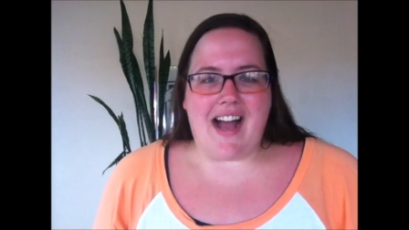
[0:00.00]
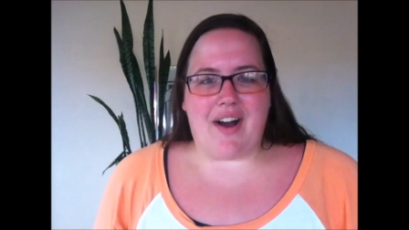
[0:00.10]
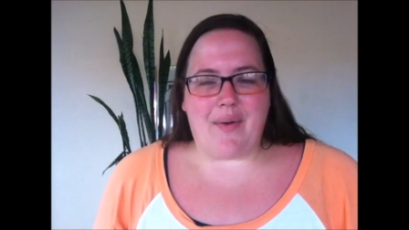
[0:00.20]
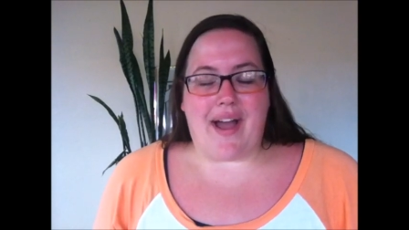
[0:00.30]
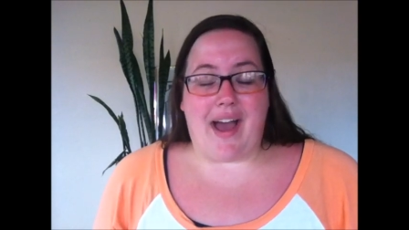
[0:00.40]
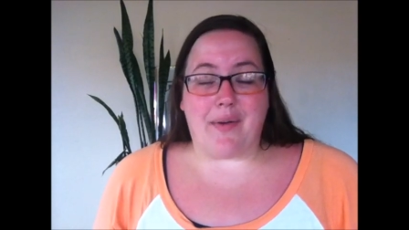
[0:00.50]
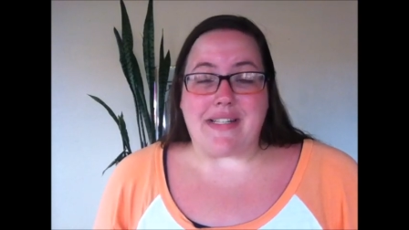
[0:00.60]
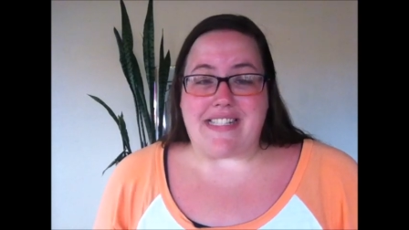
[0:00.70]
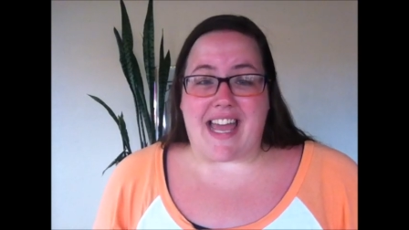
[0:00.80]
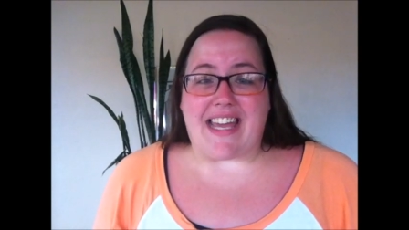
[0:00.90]
how, how
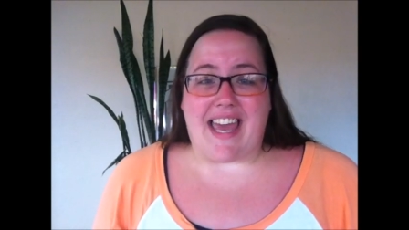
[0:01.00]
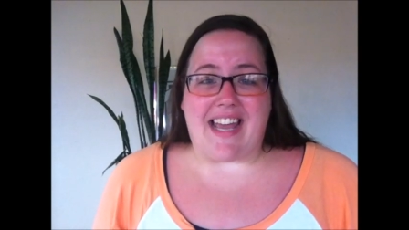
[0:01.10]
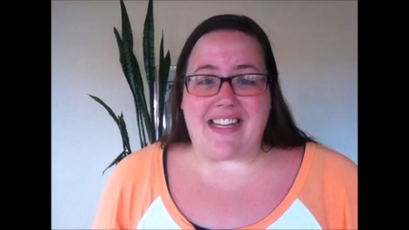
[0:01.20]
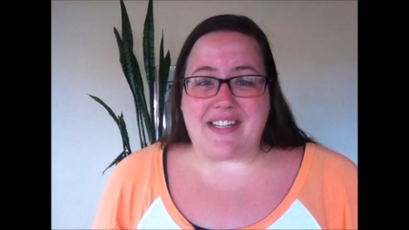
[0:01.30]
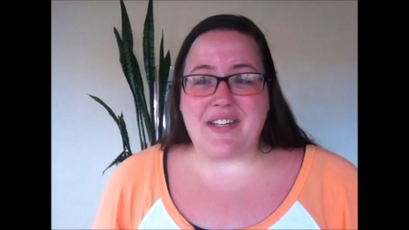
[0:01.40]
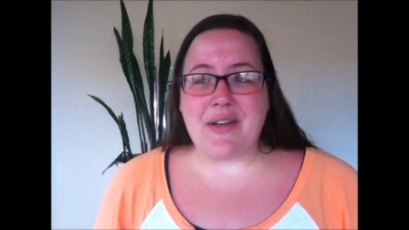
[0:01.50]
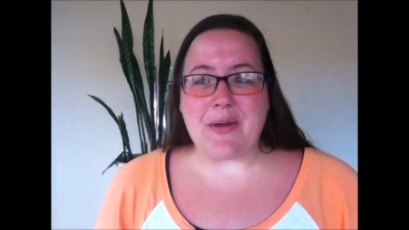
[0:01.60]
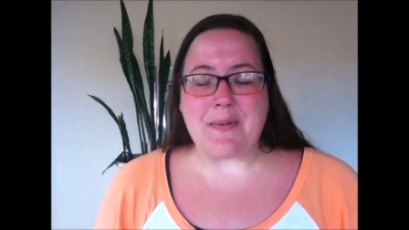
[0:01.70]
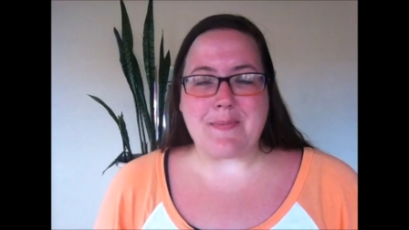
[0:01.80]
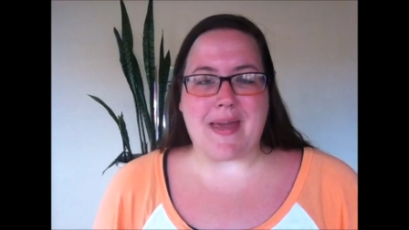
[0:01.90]
a decade
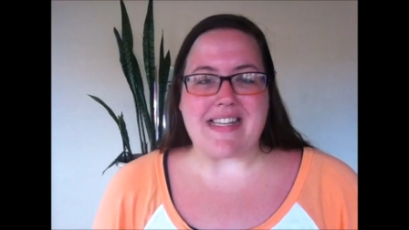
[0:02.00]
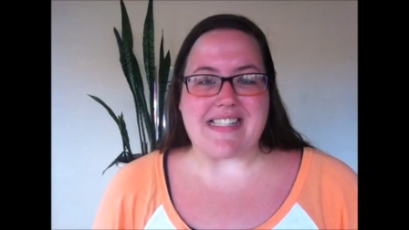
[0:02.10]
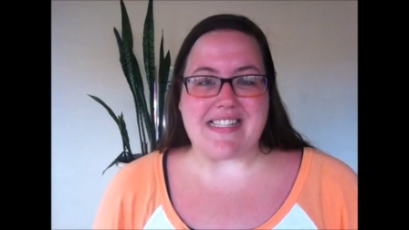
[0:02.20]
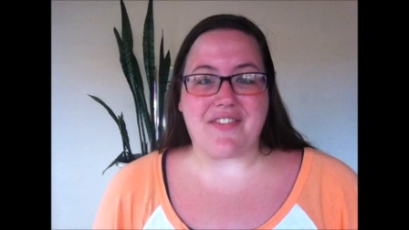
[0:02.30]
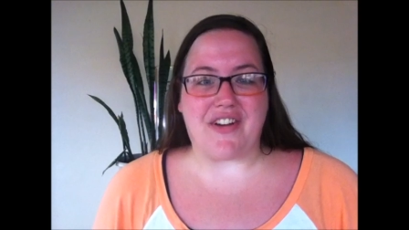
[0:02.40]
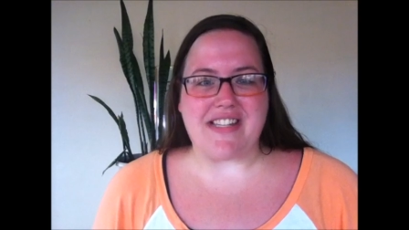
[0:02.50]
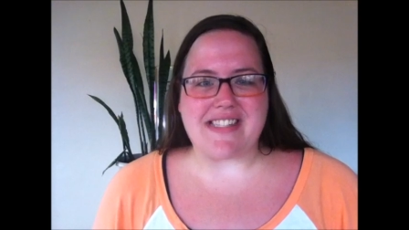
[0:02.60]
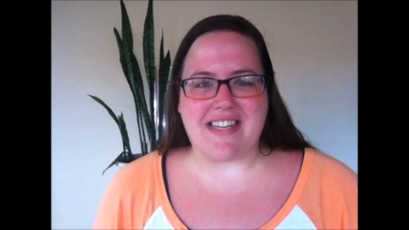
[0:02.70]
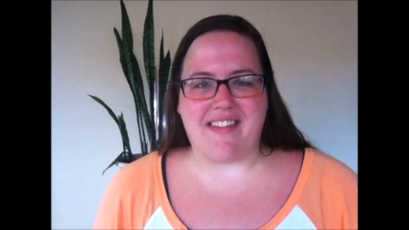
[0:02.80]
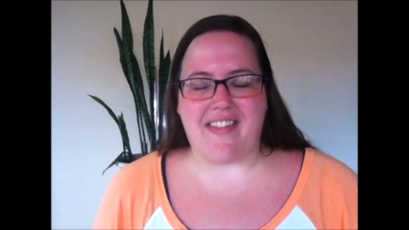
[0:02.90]
makes a
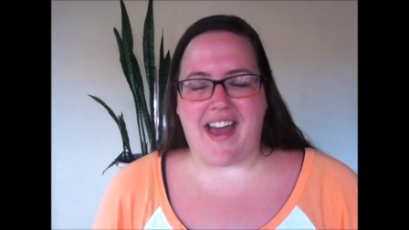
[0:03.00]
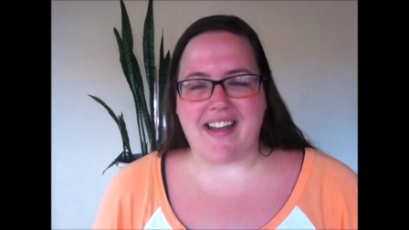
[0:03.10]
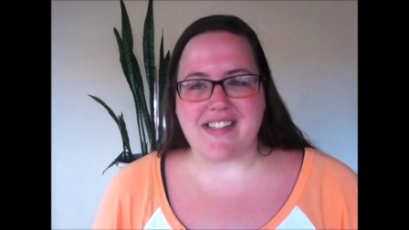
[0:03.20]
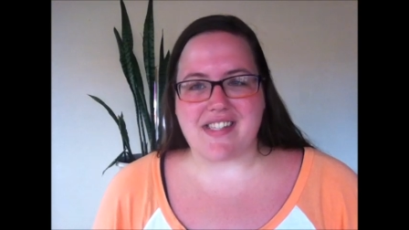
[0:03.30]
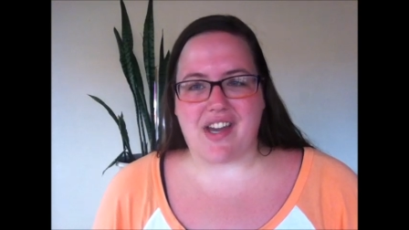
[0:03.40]
difference in that.